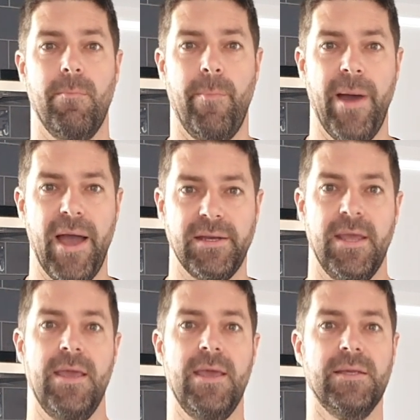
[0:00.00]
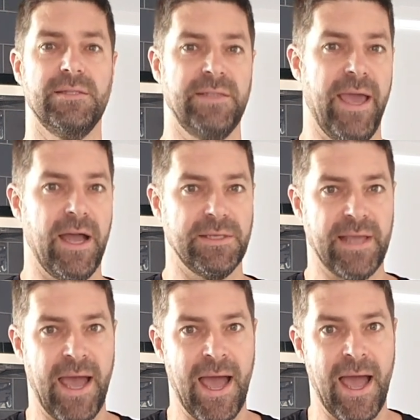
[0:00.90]
But stouts
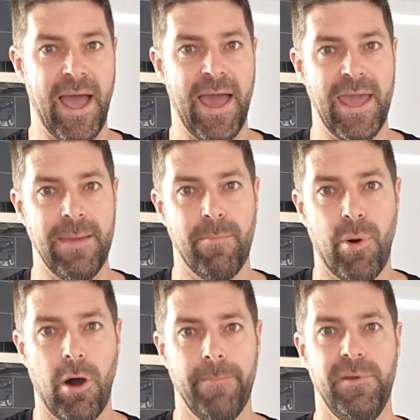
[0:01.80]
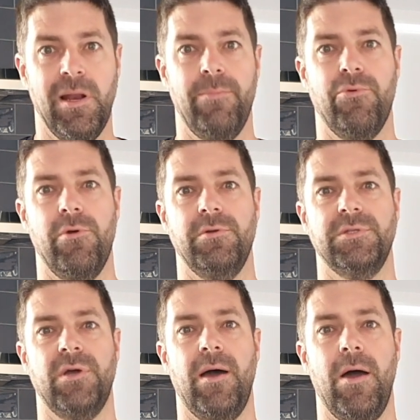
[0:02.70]
are a popular brew
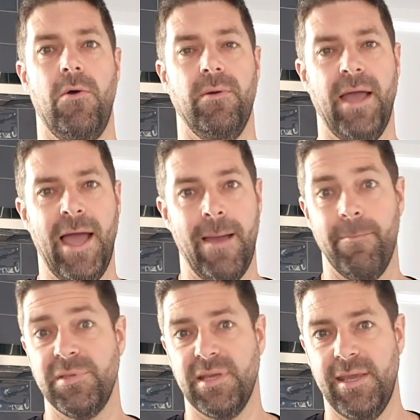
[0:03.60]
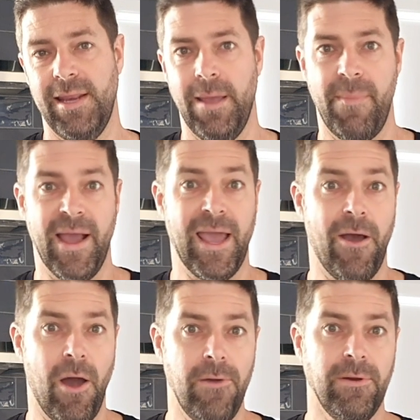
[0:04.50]
style, particularly among our
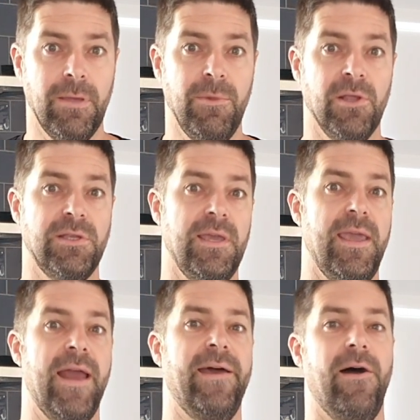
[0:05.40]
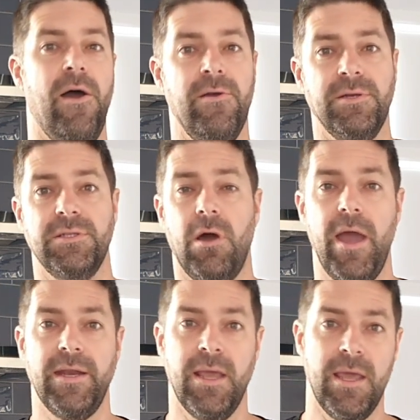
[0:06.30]
own community and our own
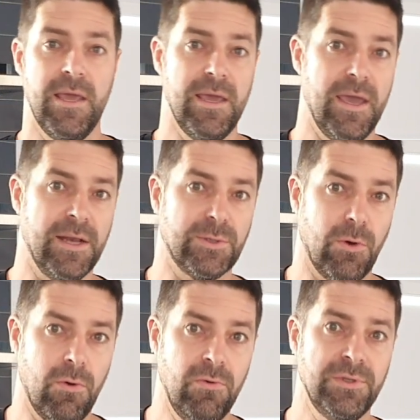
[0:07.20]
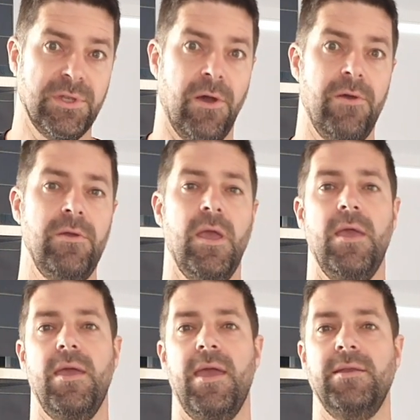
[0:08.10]
site. It's also
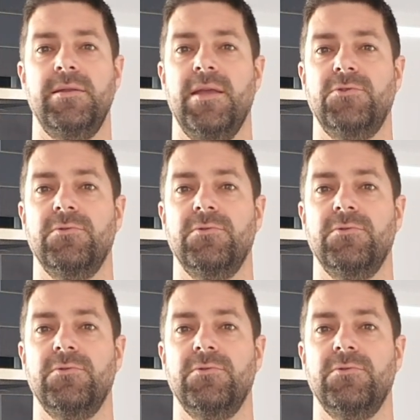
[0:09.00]
International